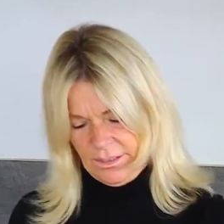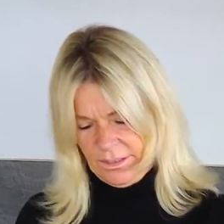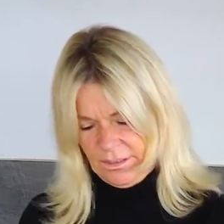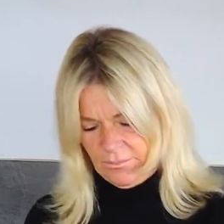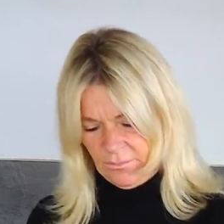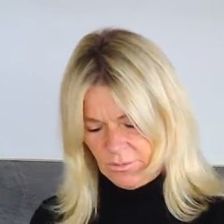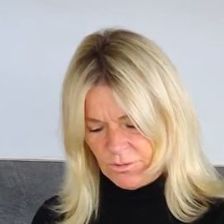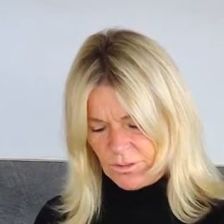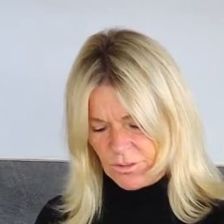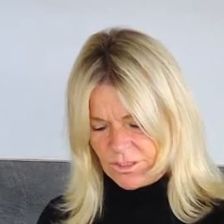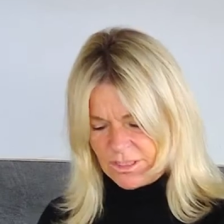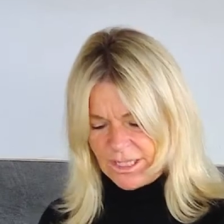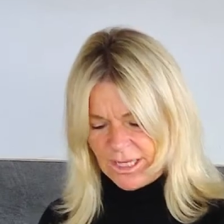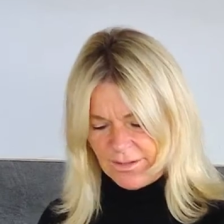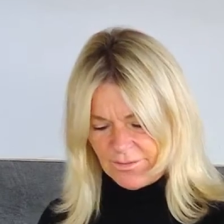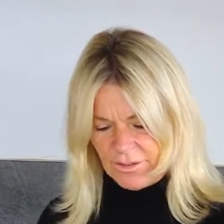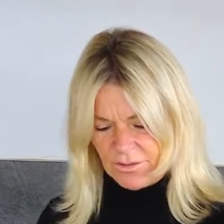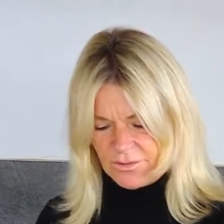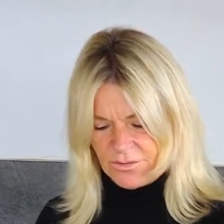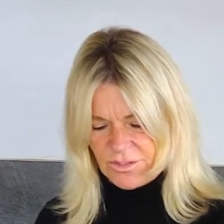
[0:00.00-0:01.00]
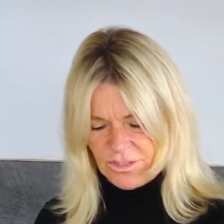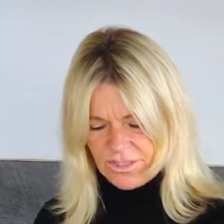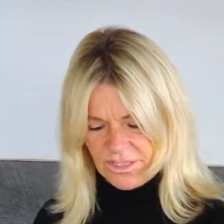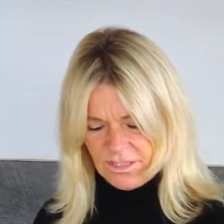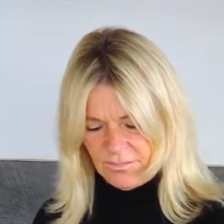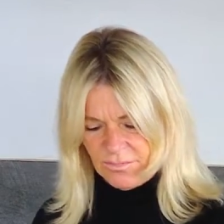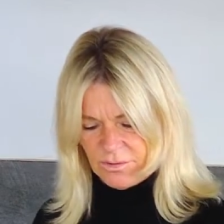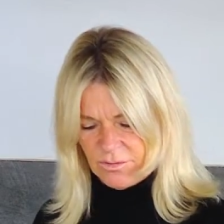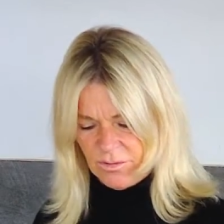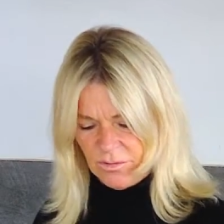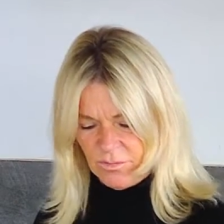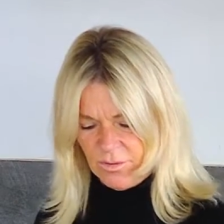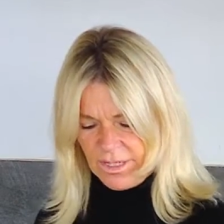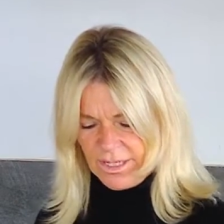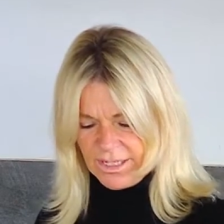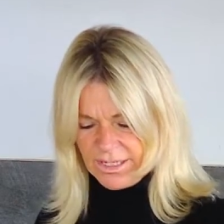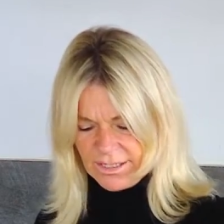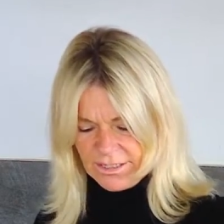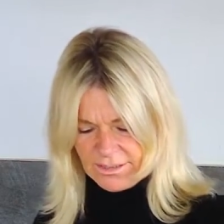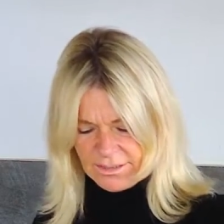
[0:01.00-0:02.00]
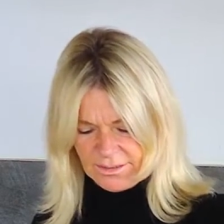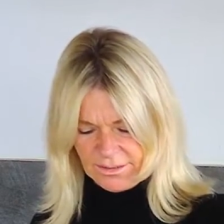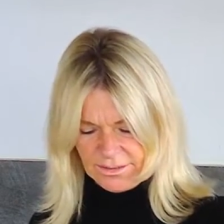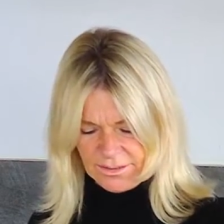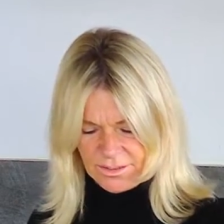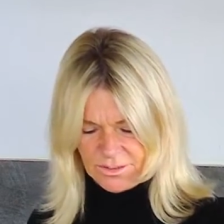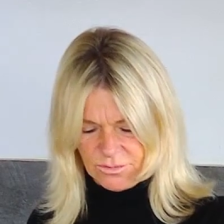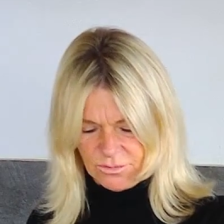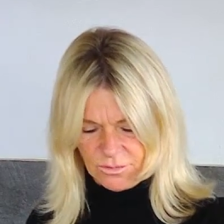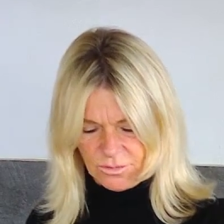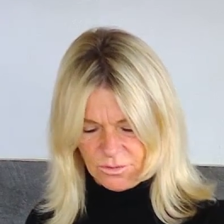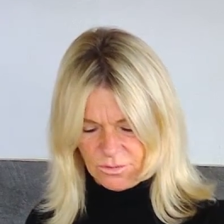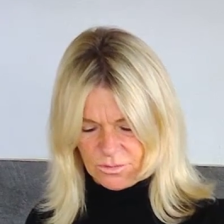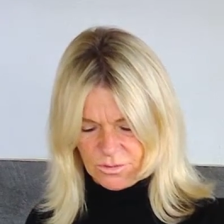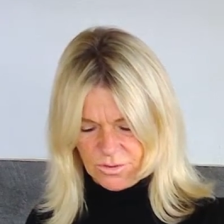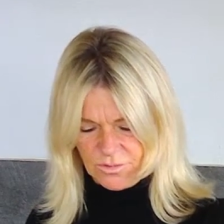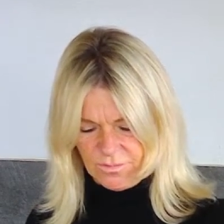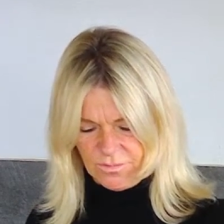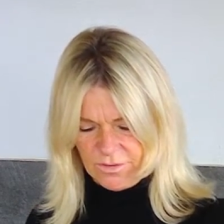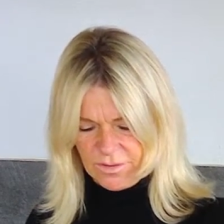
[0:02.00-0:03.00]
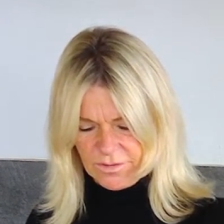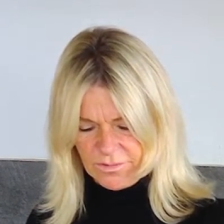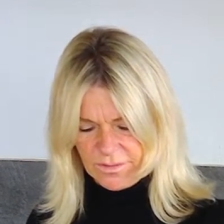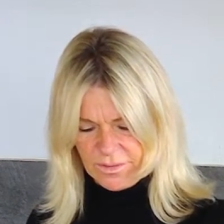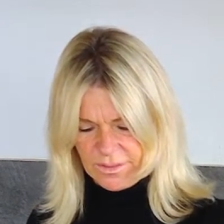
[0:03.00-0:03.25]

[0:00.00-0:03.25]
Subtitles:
And just let those simmer away until cooked through.